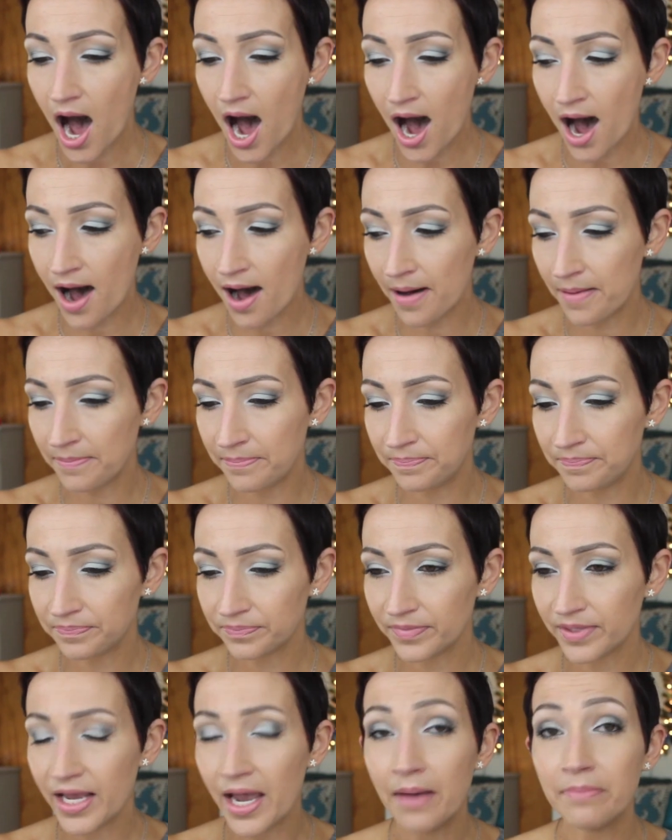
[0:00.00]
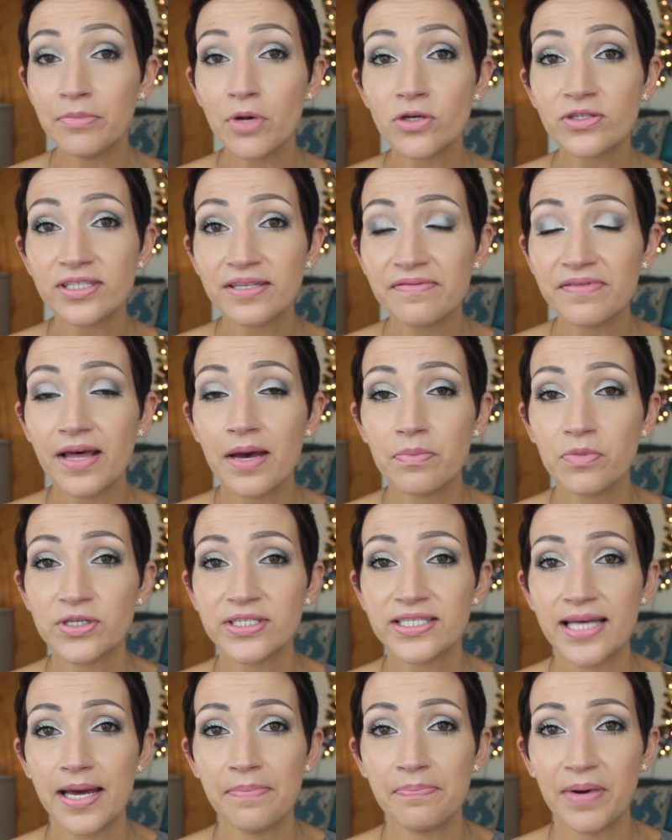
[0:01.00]
Um, yeah, most of them
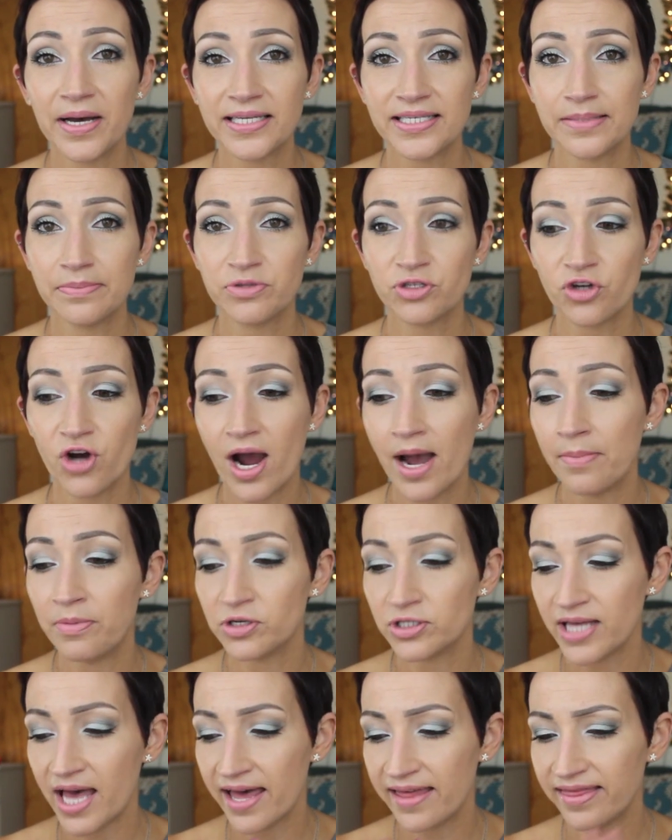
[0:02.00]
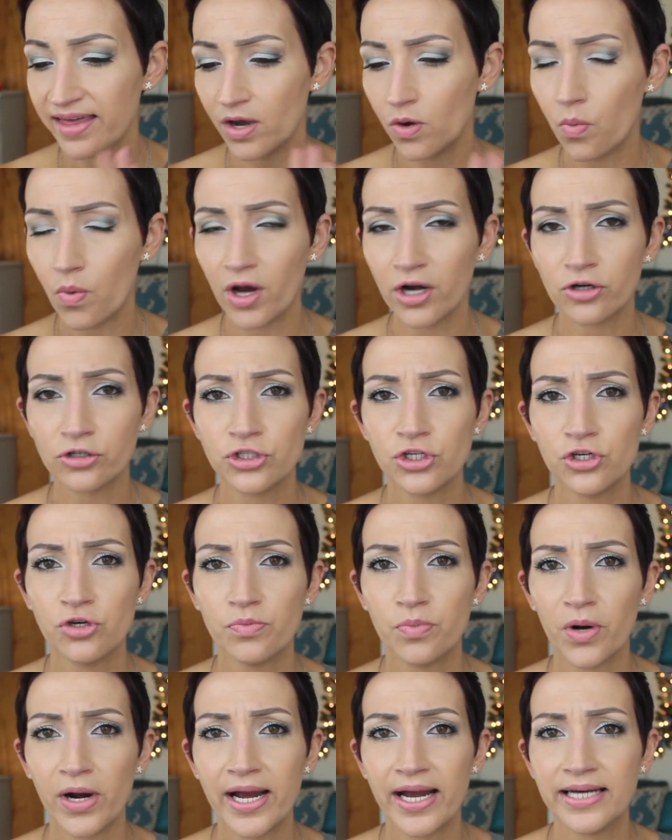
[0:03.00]
were sent by subscribers. I think one or
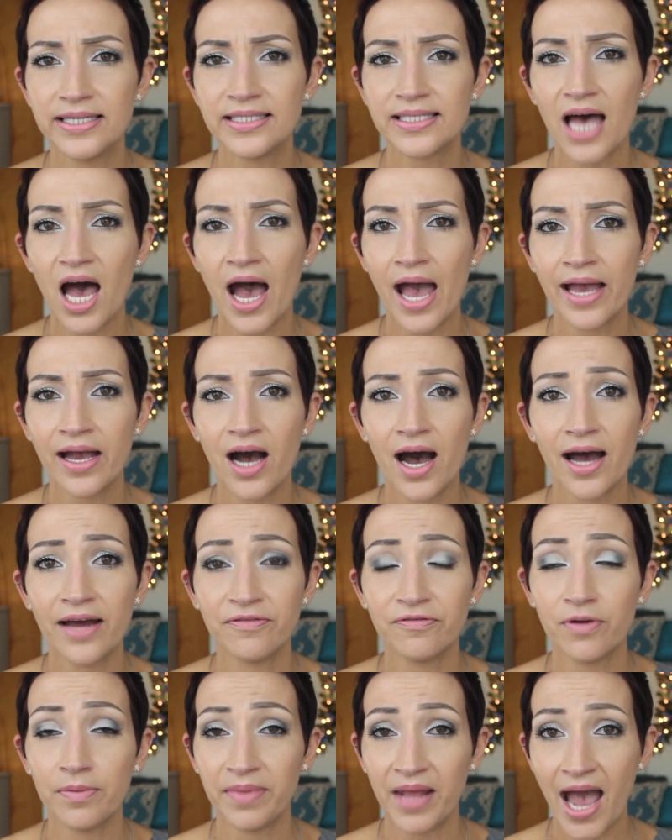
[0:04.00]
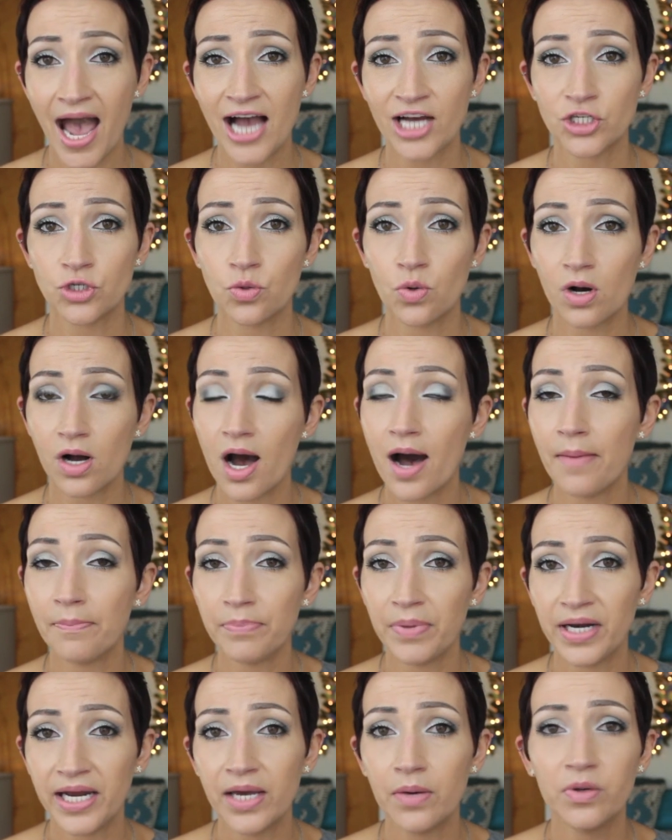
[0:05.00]
two brands I got from the actual
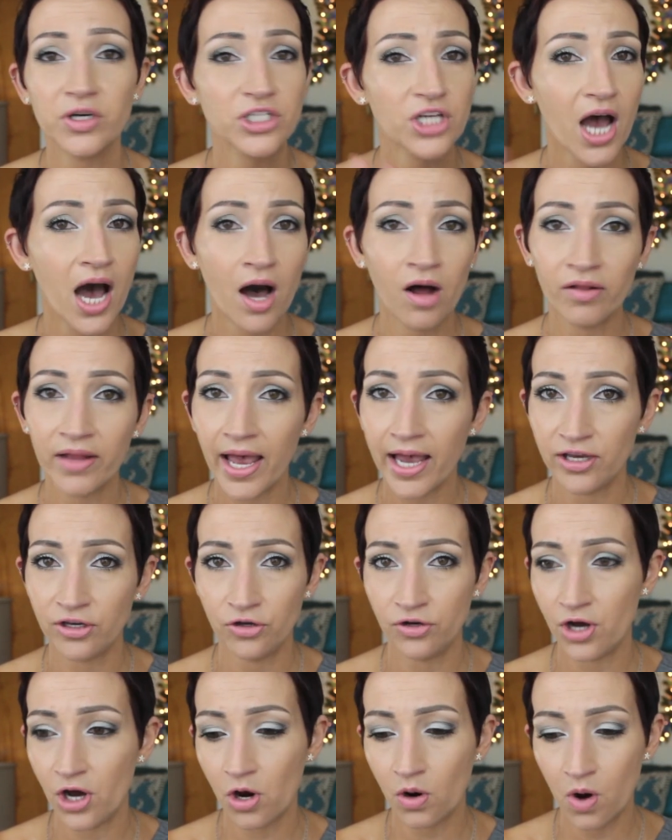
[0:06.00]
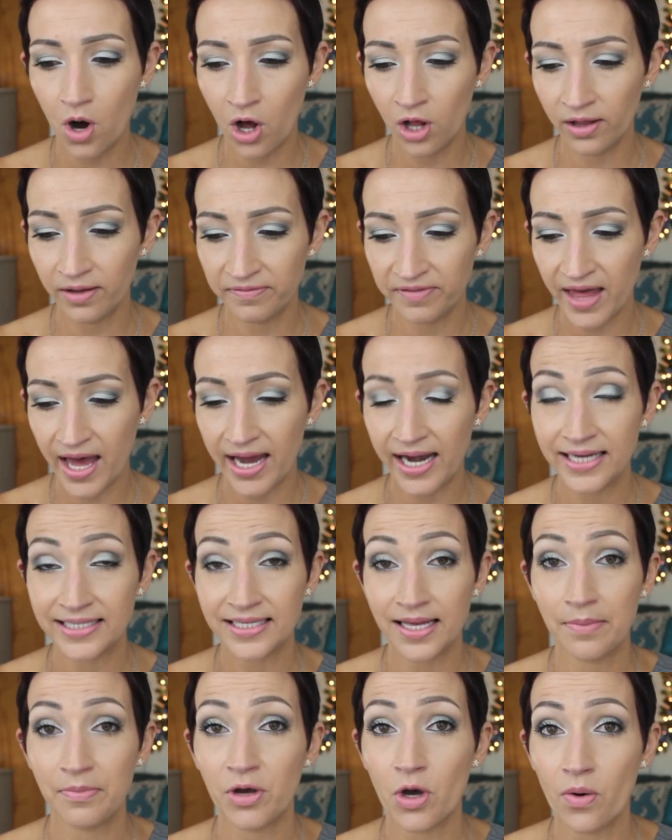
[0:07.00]
company, which I'll let you know all of that
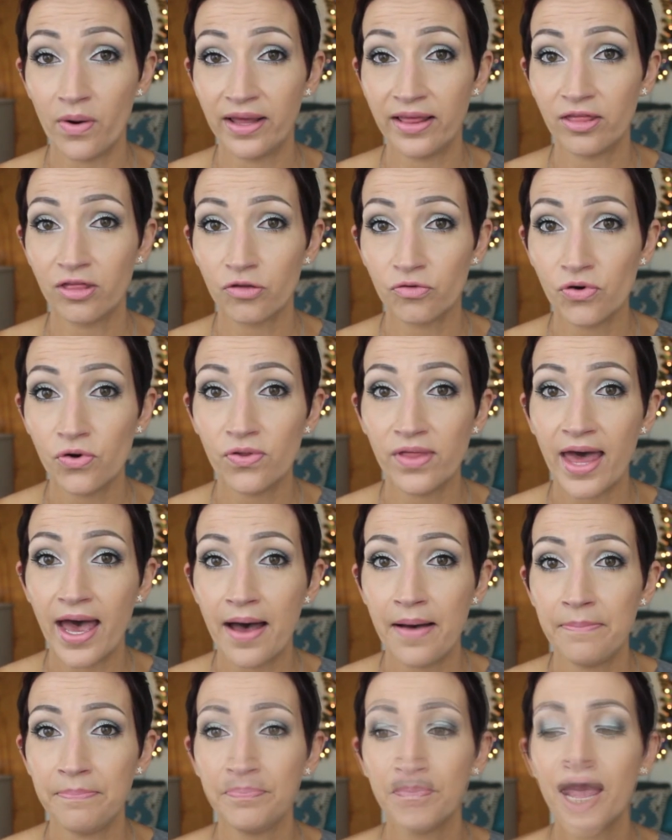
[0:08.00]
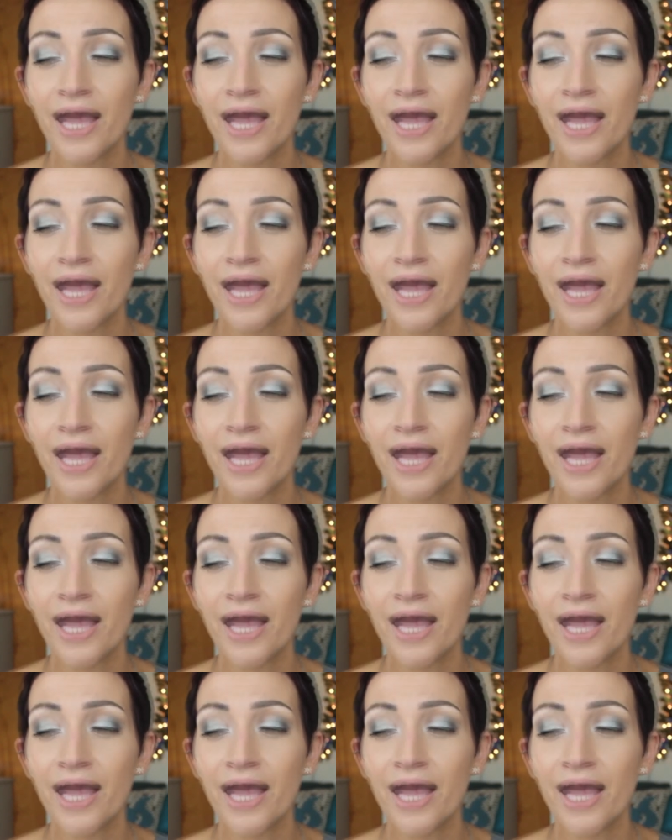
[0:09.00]
as I'm going through them.